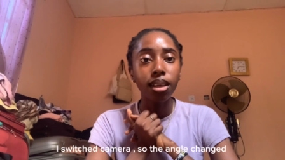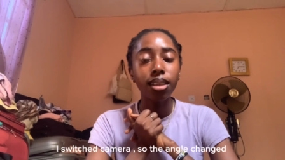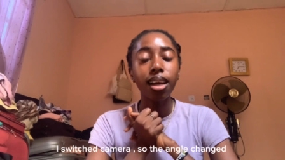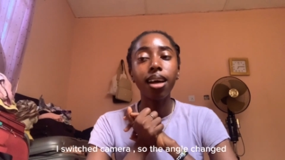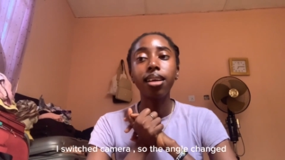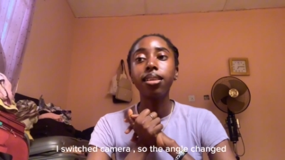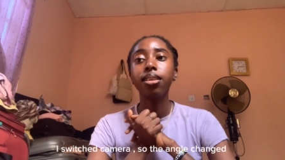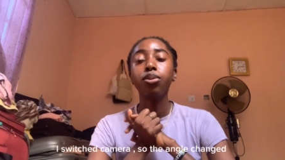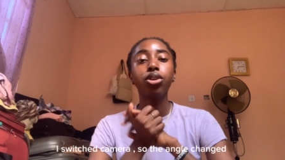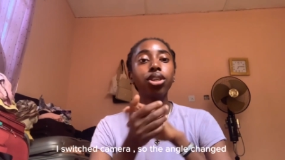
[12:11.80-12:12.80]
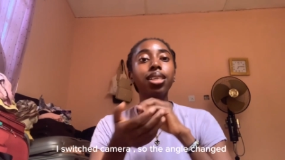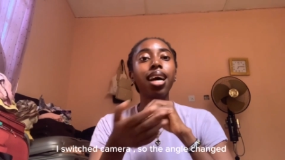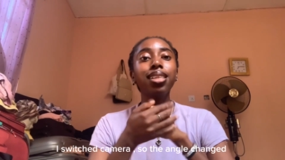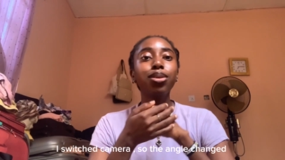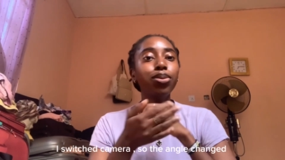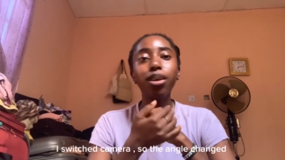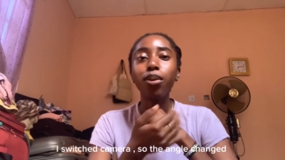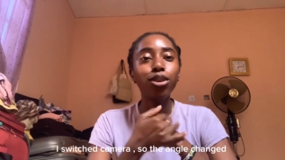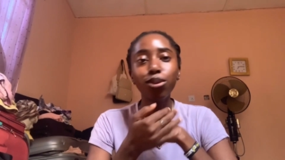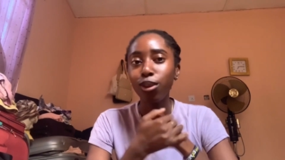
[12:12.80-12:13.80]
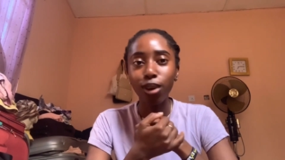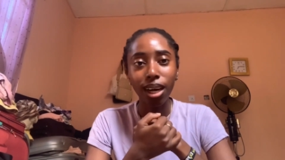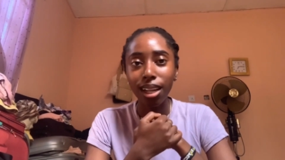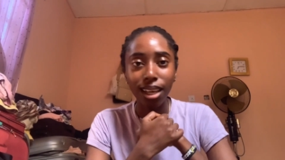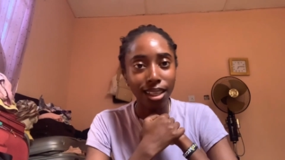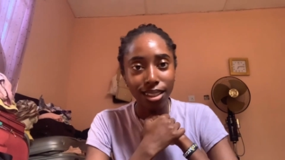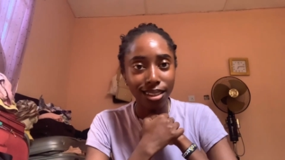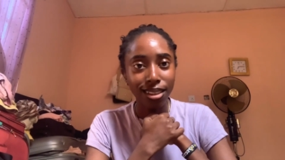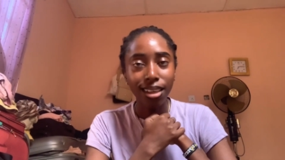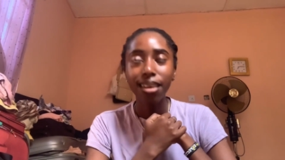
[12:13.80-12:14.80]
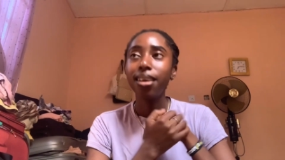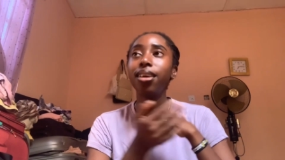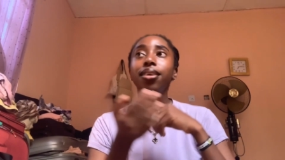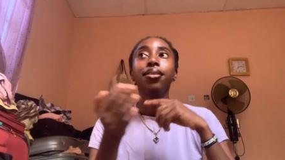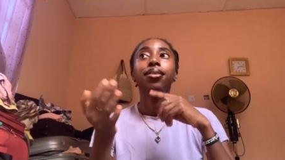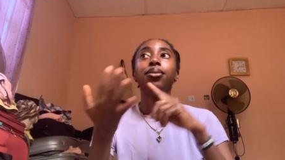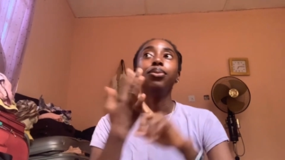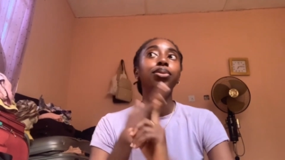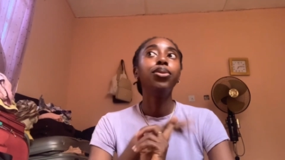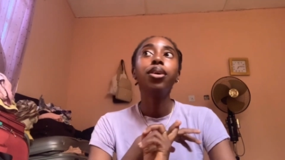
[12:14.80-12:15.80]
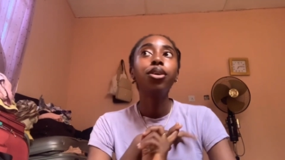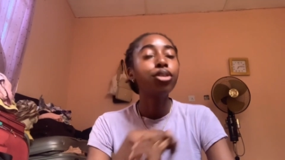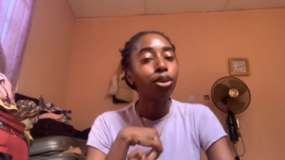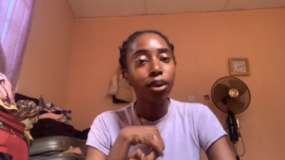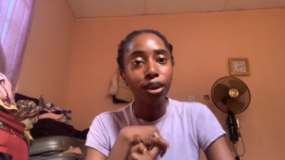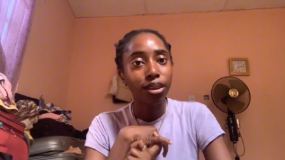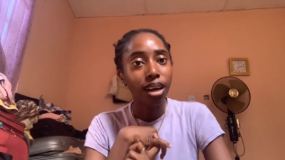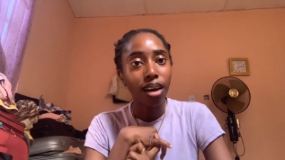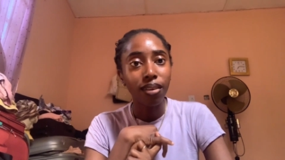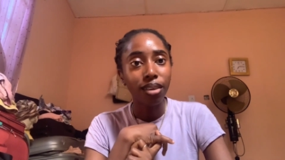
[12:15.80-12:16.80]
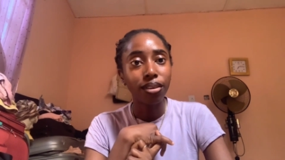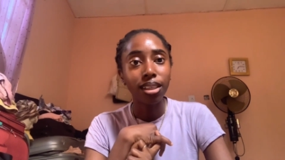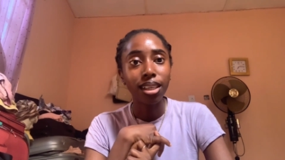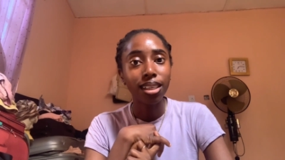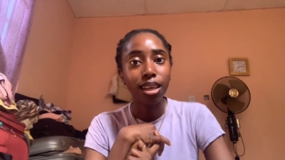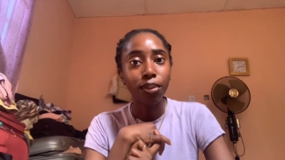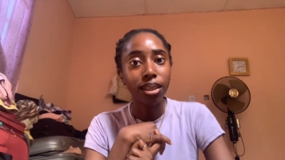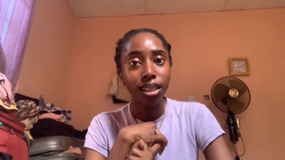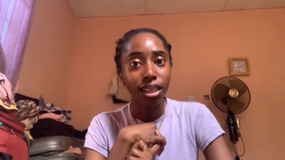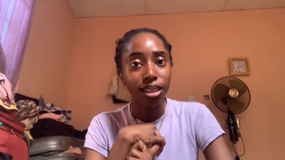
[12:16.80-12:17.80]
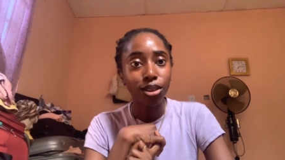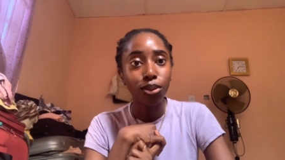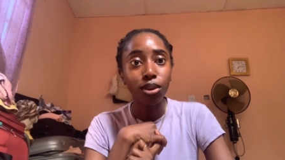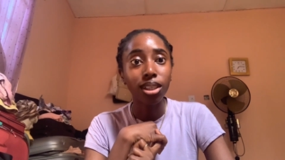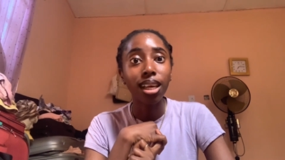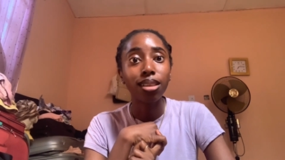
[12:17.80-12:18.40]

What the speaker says: And we just had to, there was no longer light. We were not sure we were going to have light for the next how many years, so we just had to